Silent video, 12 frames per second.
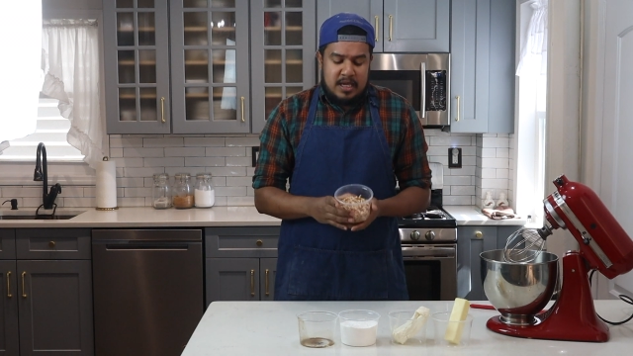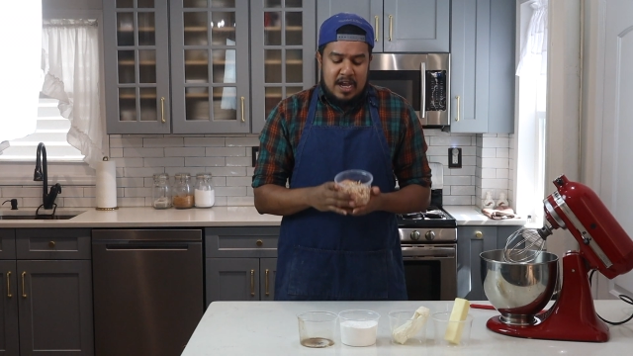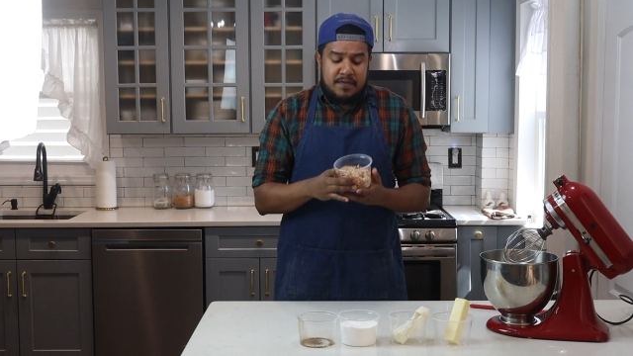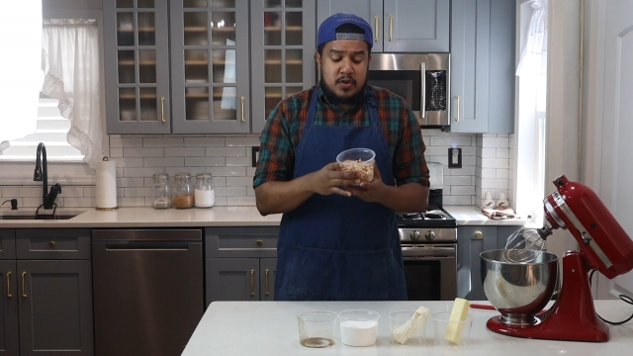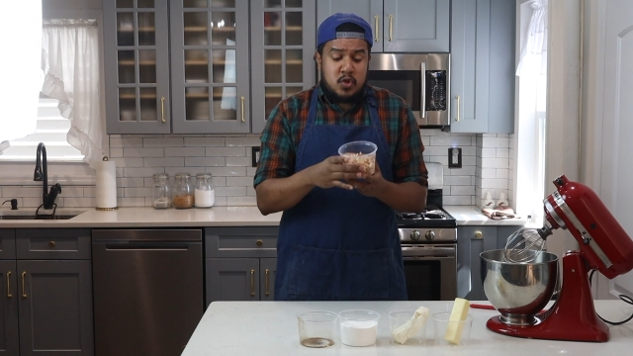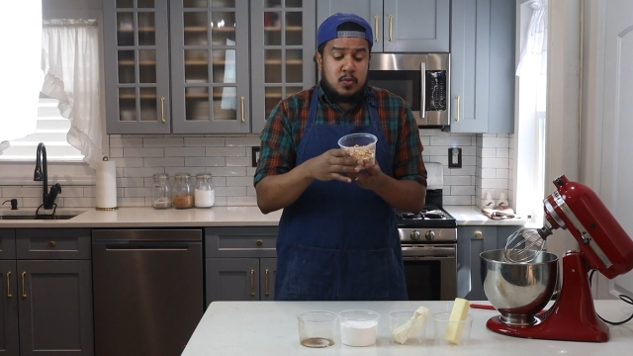
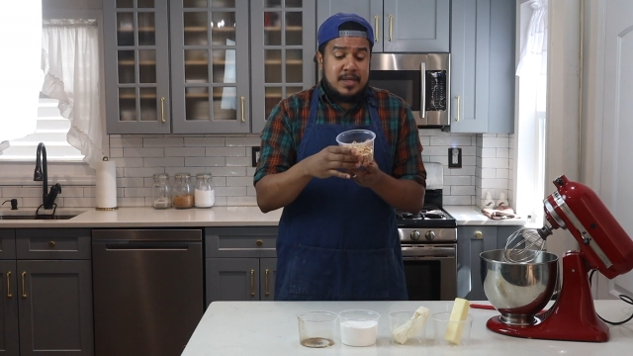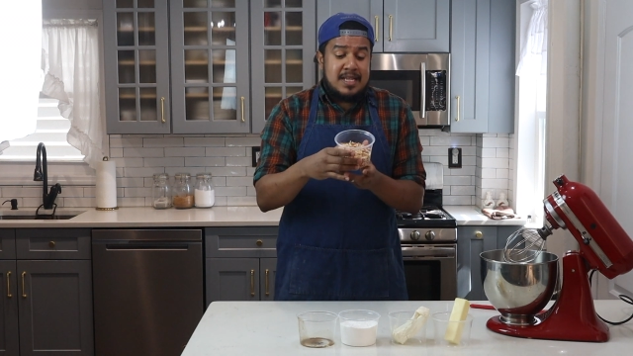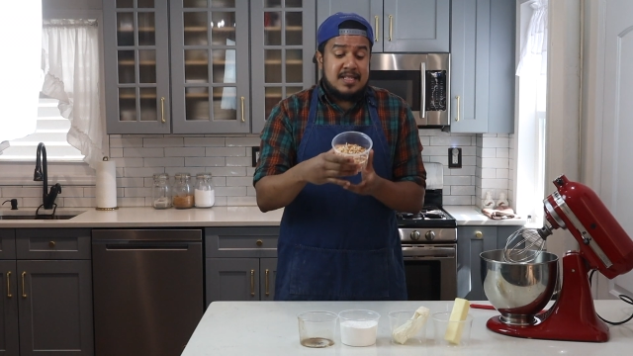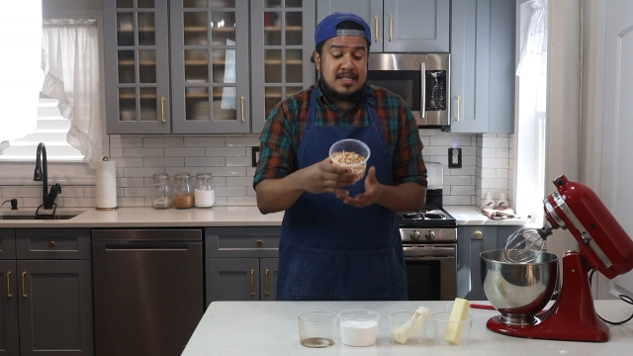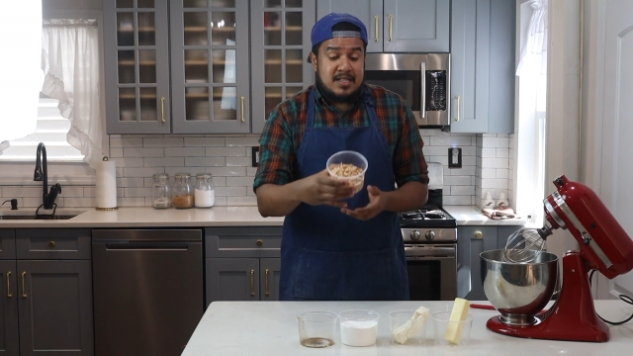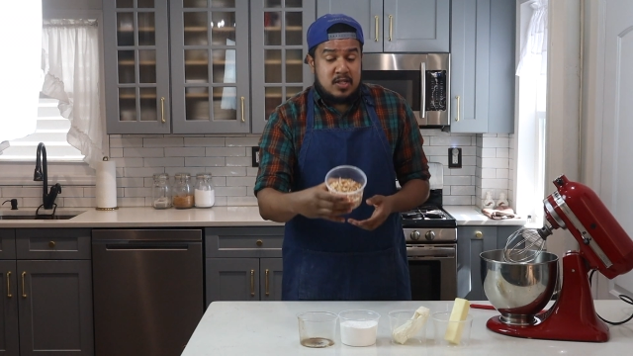After 2
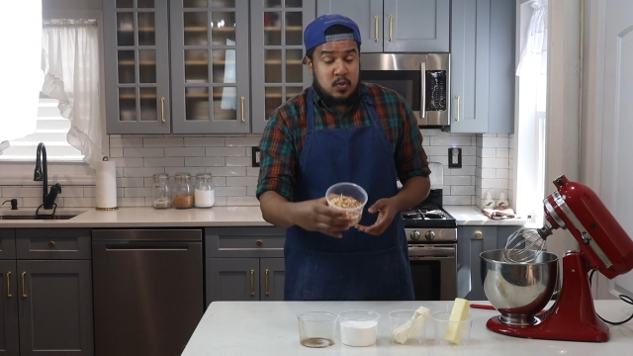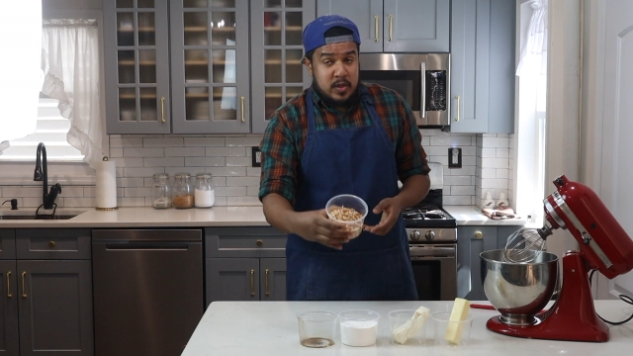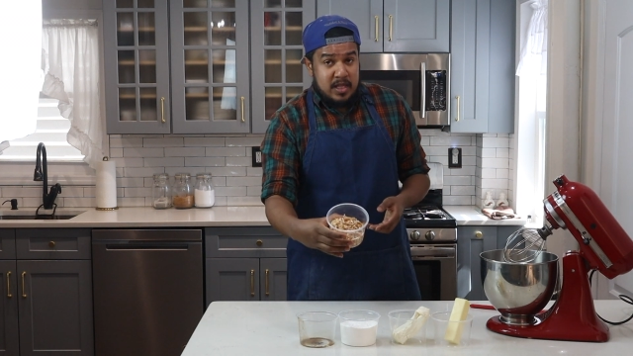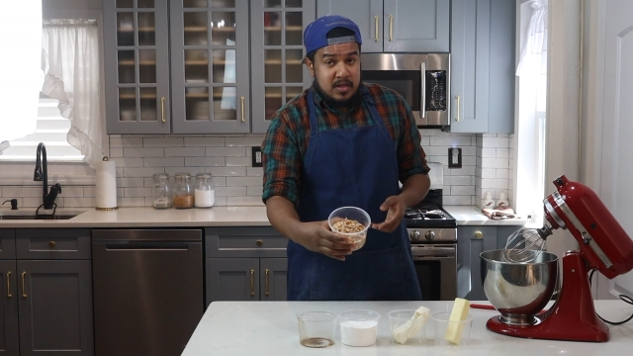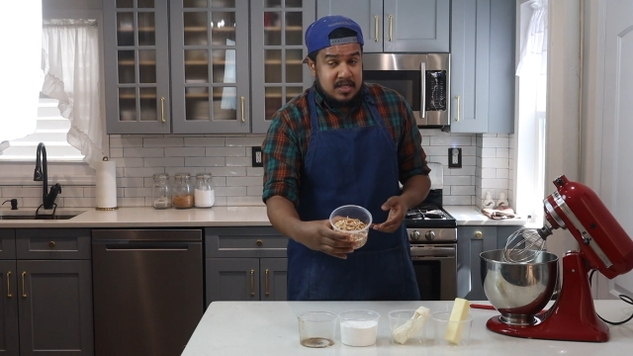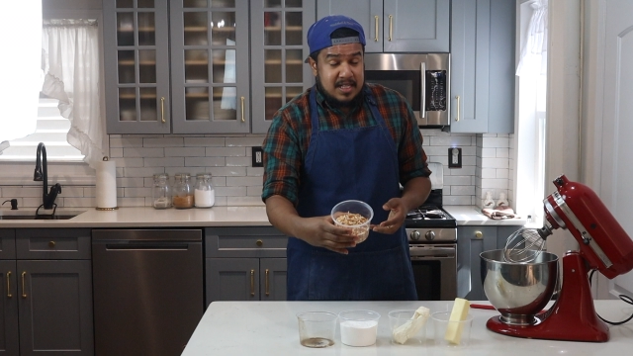minutes, this is
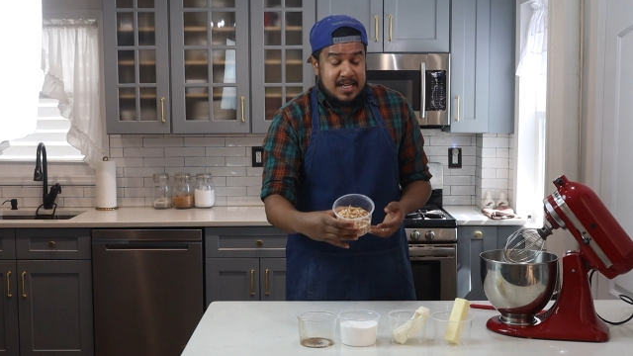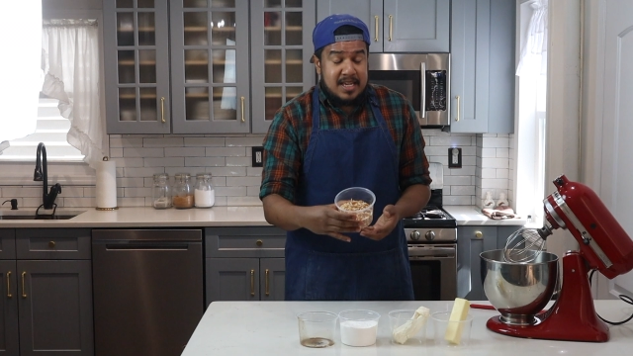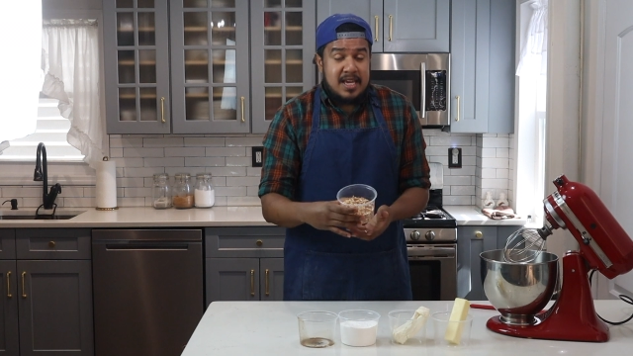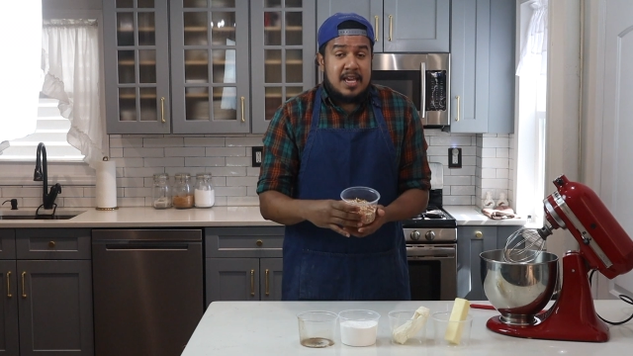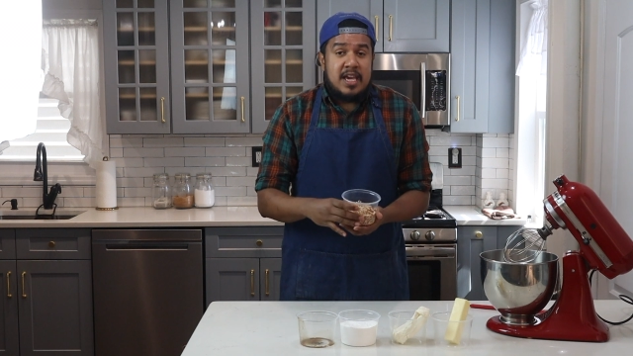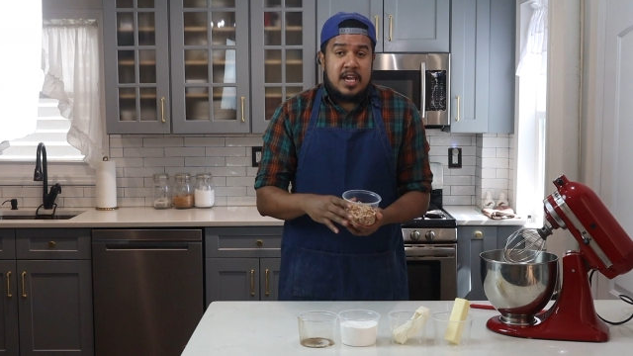what it looks like.
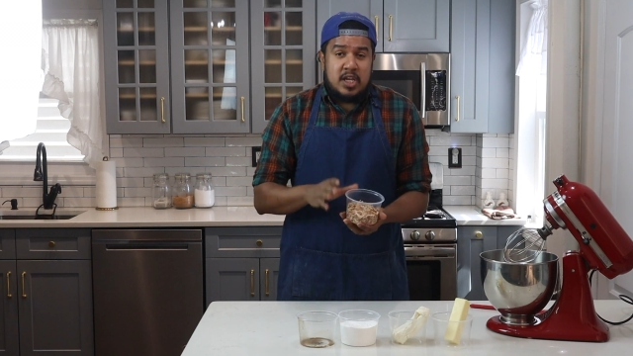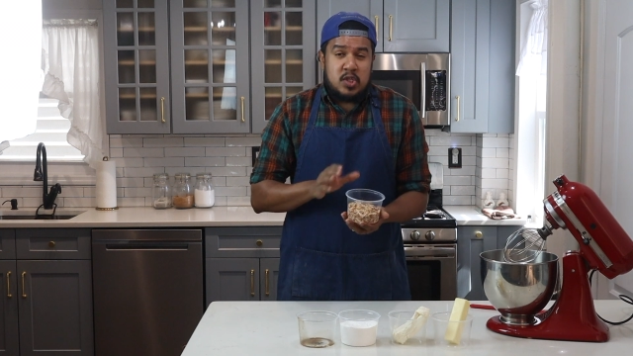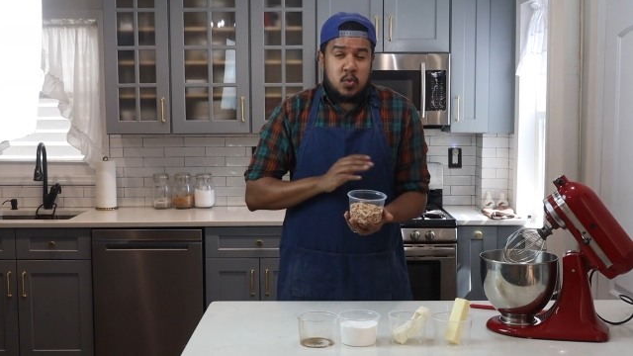It's